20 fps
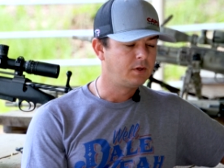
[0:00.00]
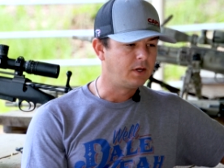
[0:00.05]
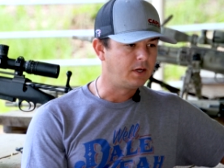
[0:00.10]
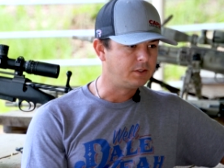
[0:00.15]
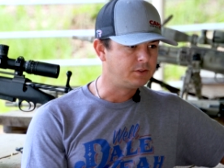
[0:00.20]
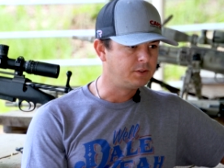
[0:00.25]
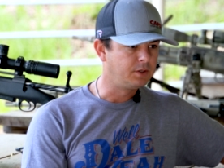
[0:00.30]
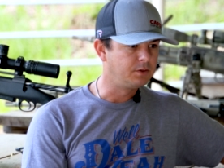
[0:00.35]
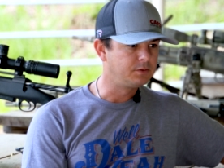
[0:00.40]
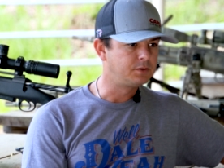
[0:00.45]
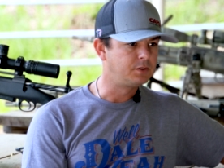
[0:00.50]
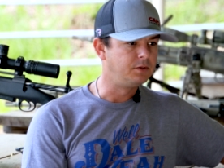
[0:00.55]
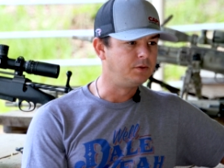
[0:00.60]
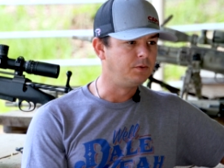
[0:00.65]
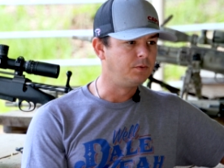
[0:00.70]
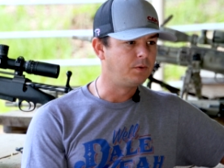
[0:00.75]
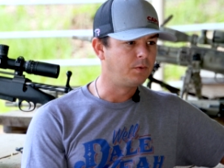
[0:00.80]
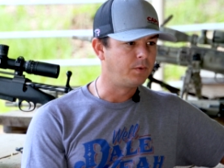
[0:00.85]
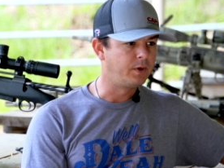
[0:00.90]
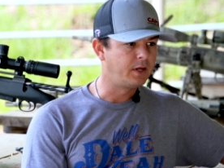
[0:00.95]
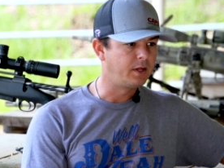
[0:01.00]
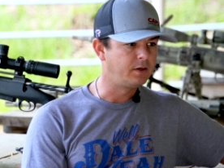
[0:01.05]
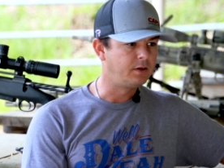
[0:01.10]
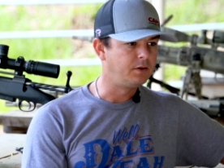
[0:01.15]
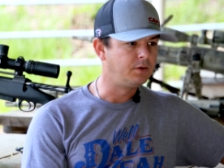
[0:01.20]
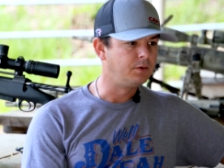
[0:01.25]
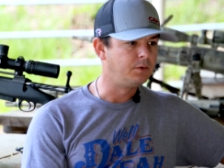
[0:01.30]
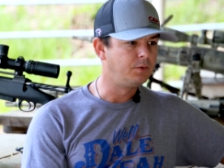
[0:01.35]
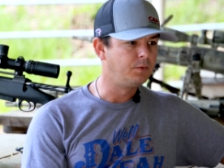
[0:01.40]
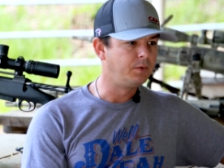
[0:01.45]
I chose to do what we had to
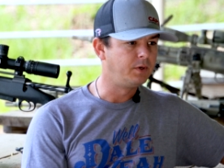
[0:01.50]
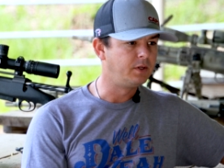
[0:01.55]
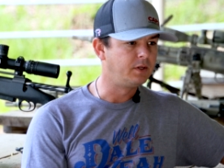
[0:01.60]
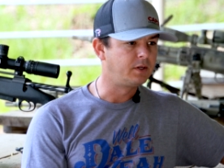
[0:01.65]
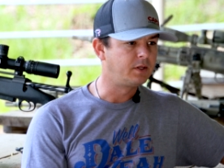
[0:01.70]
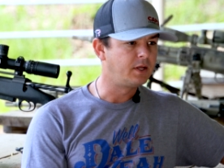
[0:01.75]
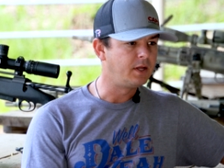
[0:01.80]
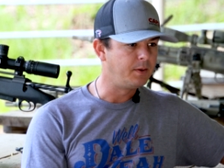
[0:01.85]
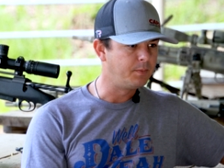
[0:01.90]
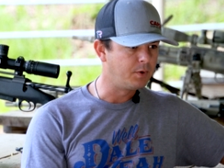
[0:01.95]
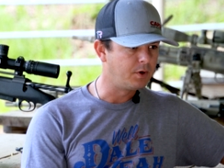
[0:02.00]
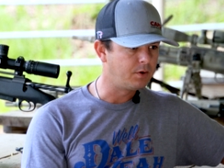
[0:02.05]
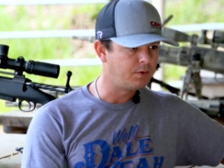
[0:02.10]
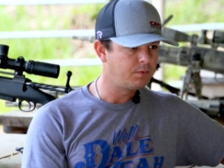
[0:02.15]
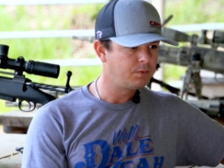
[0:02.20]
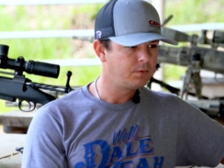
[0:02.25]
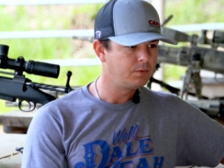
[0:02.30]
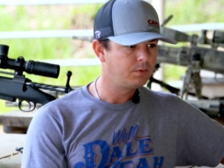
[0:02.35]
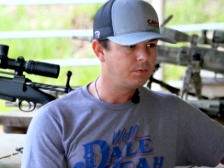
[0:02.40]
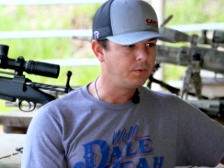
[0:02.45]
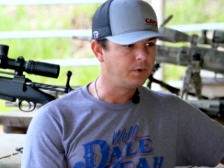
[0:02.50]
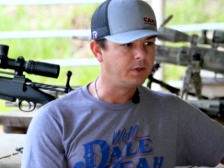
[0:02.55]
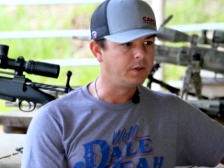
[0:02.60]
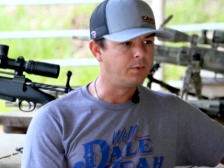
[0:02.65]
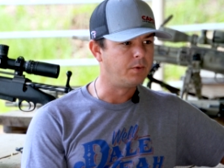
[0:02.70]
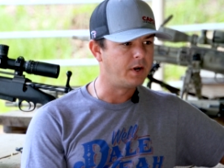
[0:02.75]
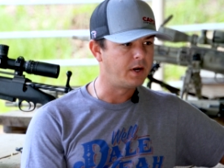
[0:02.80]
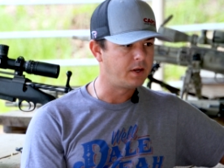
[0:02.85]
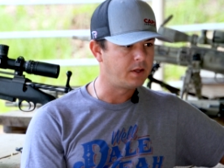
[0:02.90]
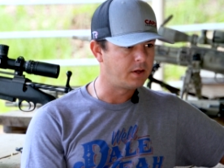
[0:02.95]
do. We did chemo, we
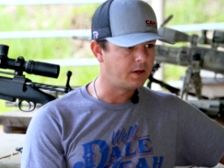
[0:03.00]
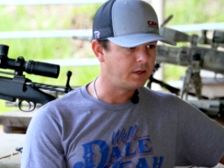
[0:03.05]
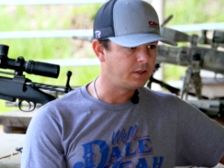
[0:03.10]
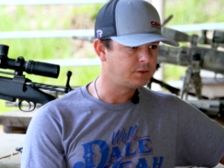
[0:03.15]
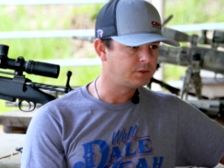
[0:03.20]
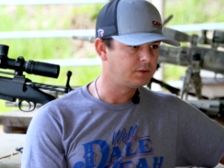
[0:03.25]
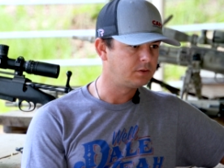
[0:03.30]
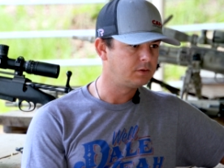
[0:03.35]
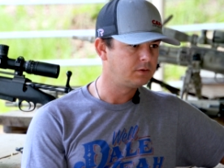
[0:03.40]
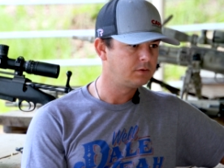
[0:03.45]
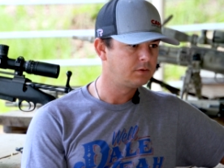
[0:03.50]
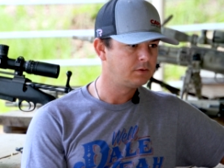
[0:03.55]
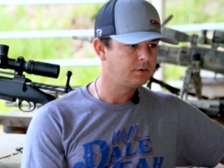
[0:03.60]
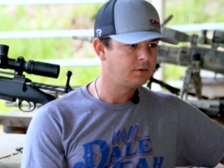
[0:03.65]
did radiation,